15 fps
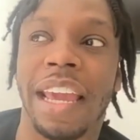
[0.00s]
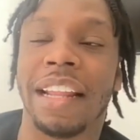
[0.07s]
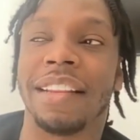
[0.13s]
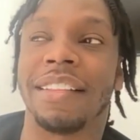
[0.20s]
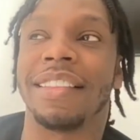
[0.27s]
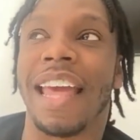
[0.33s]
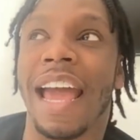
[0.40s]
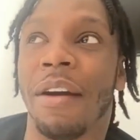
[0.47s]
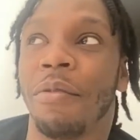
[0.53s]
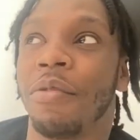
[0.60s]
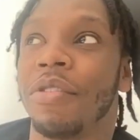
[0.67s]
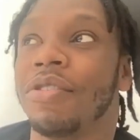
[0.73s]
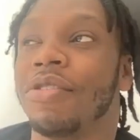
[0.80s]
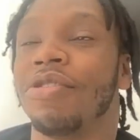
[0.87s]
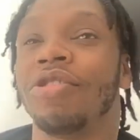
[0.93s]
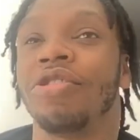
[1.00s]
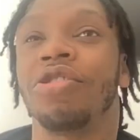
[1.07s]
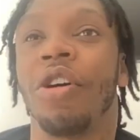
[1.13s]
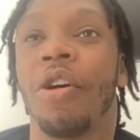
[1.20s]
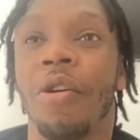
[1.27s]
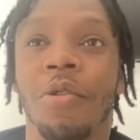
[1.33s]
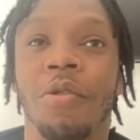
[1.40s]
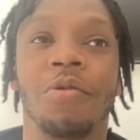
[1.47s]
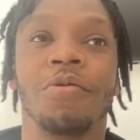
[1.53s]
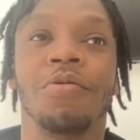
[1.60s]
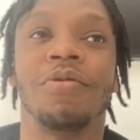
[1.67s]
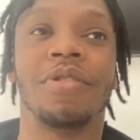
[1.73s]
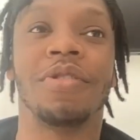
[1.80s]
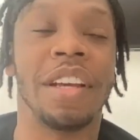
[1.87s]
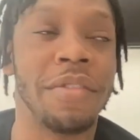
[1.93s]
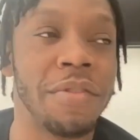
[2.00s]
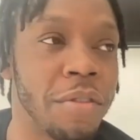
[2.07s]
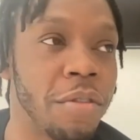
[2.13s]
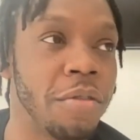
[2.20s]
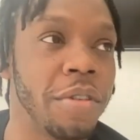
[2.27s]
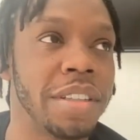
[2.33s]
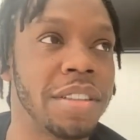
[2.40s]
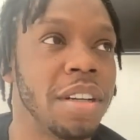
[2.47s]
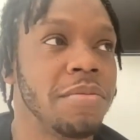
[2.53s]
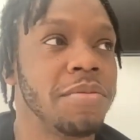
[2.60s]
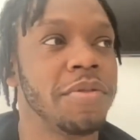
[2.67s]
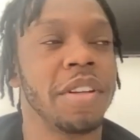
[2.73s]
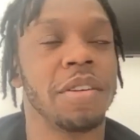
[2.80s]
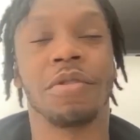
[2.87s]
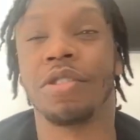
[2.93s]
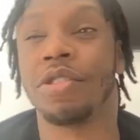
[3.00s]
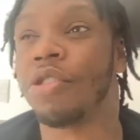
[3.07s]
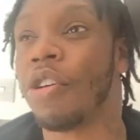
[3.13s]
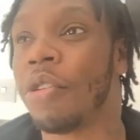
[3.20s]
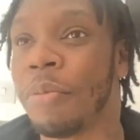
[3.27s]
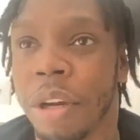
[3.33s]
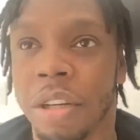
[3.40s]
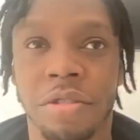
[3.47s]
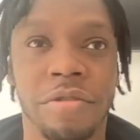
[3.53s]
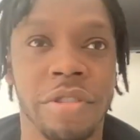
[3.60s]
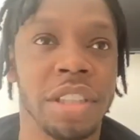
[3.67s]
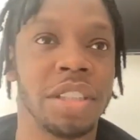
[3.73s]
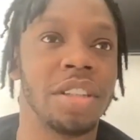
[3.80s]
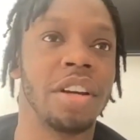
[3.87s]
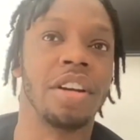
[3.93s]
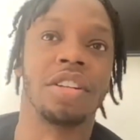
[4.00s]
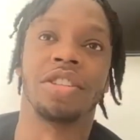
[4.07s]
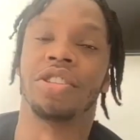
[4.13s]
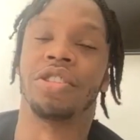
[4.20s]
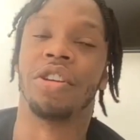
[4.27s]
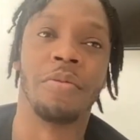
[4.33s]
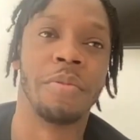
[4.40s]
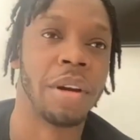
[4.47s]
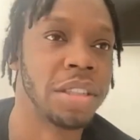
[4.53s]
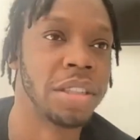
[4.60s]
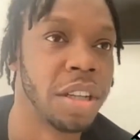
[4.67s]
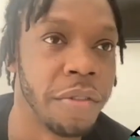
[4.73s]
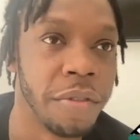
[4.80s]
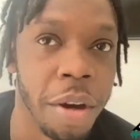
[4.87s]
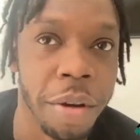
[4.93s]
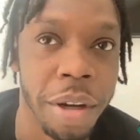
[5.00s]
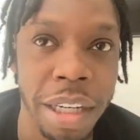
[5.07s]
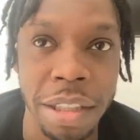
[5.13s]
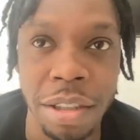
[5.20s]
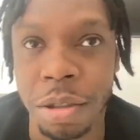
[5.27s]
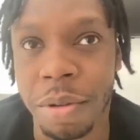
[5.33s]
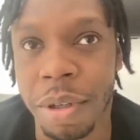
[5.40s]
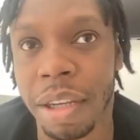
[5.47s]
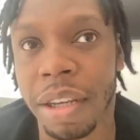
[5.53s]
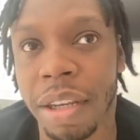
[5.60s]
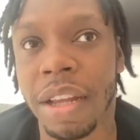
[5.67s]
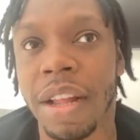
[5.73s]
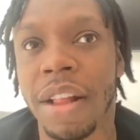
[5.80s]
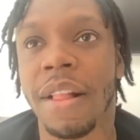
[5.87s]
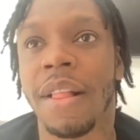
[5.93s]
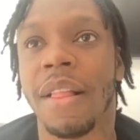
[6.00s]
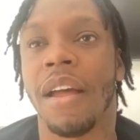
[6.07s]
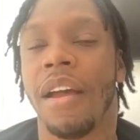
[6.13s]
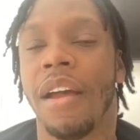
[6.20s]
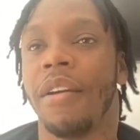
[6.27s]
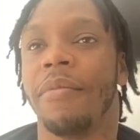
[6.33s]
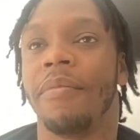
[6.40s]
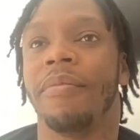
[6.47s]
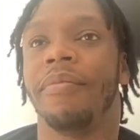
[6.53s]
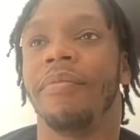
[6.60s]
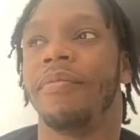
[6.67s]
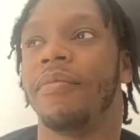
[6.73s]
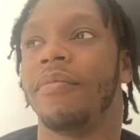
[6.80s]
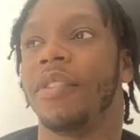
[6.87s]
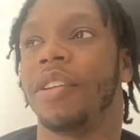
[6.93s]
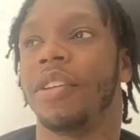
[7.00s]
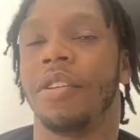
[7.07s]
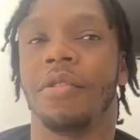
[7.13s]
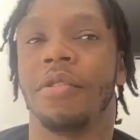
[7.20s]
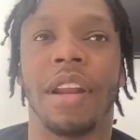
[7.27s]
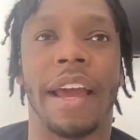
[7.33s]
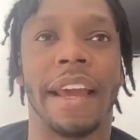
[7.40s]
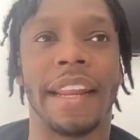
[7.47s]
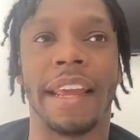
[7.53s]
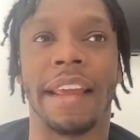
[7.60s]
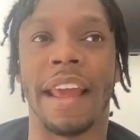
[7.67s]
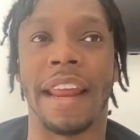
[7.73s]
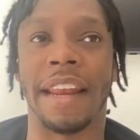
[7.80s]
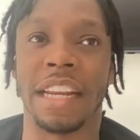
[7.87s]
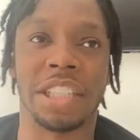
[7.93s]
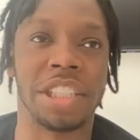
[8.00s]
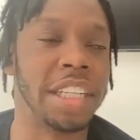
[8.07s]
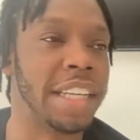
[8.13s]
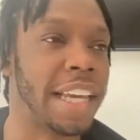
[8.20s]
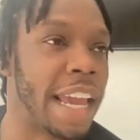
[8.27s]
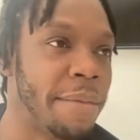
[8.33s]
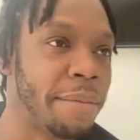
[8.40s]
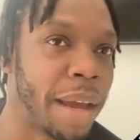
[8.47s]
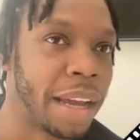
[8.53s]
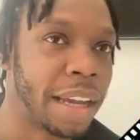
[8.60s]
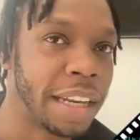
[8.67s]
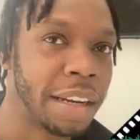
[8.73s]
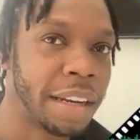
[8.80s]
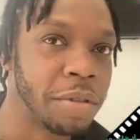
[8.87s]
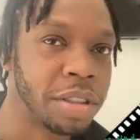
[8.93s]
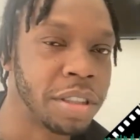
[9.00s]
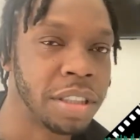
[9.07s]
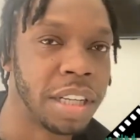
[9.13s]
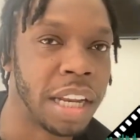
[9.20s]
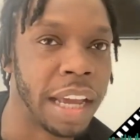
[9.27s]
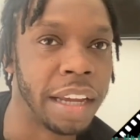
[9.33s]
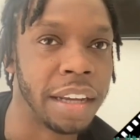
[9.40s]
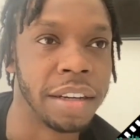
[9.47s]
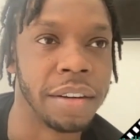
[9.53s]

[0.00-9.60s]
that was so difficult in terms of there was so much research, so much stuff going into it. You know, like they initially came back and it wasn't like